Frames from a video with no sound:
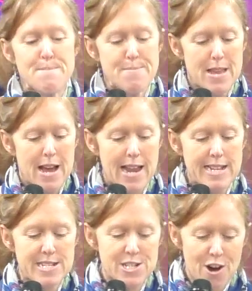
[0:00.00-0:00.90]
And it's
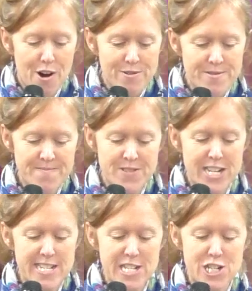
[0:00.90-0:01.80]
known.
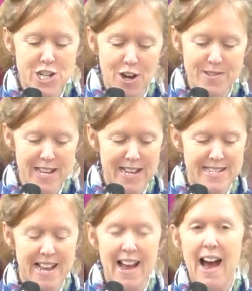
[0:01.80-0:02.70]
Jesus shows us
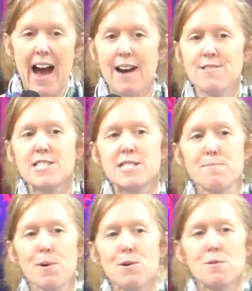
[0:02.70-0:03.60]
how to
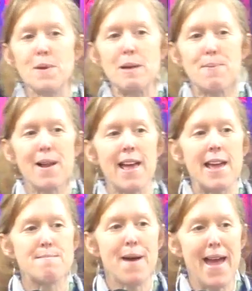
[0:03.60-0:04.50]
support people in
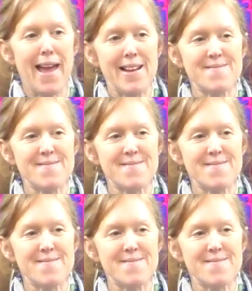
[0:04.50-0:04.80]
pain.